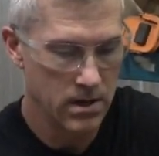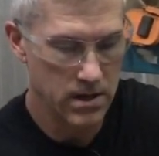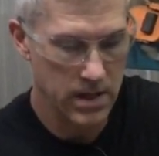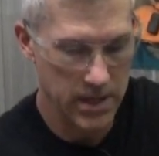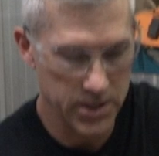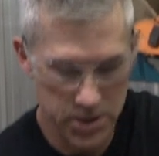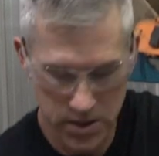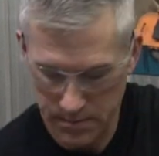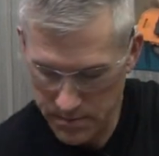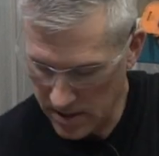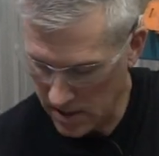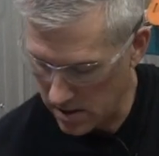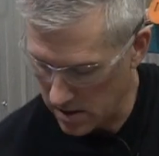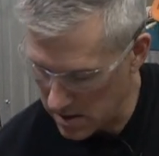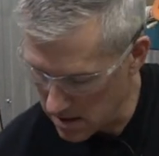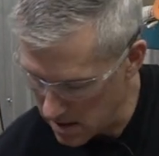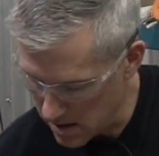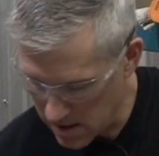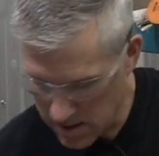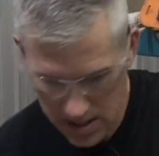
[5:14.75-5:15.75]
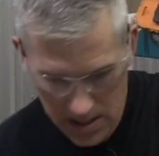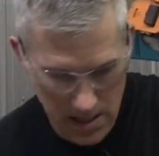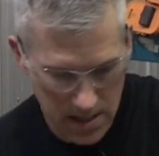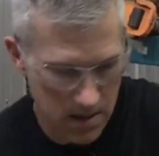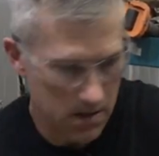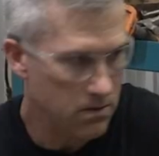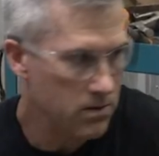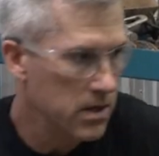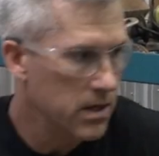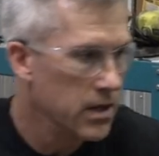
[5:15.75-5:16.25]
I should be good and hot
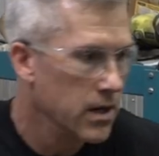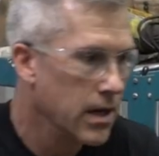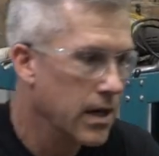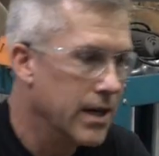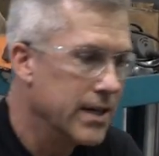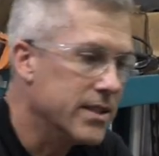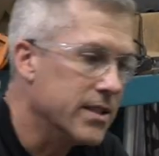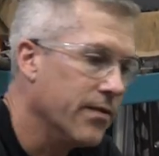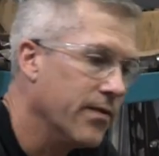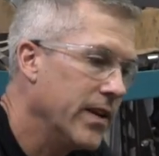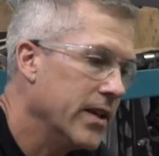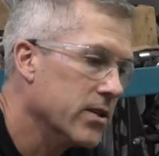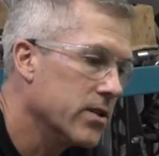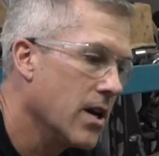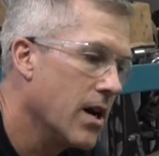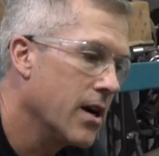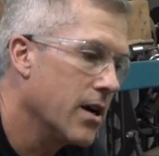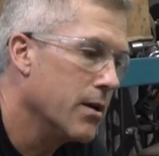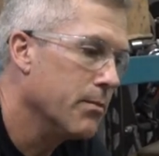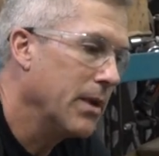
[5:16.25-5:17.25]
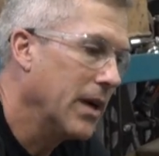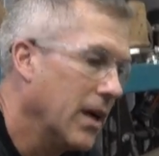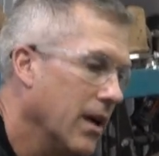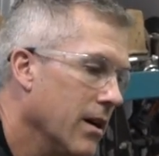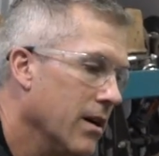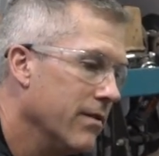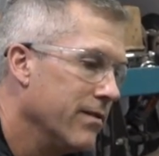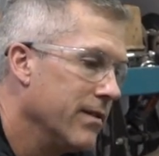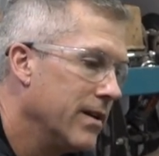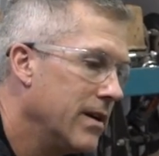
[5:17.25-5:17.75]
now. At least it feels hot on my
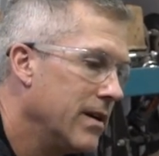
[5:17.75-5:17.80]
glove.